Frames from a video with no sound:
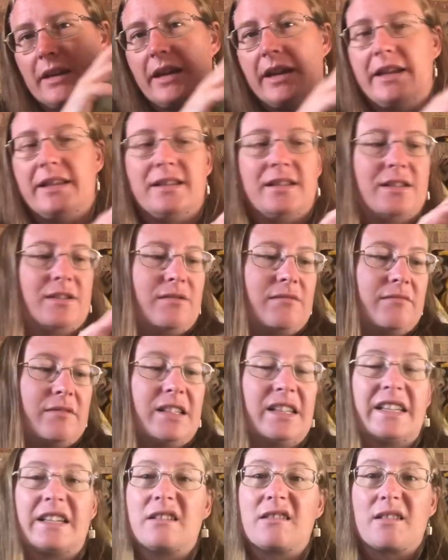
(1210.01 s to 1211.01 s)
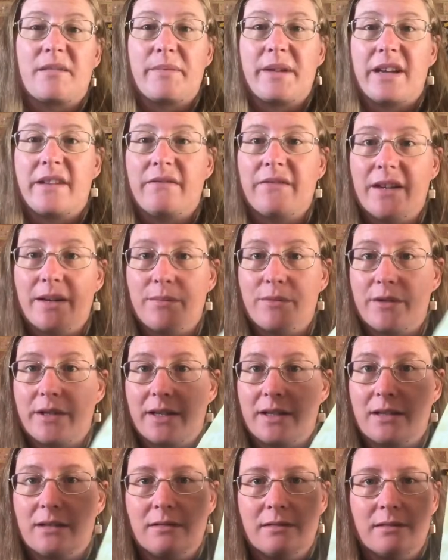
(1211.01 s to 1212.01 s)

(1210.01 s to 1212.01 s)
It's really not a bad fabric.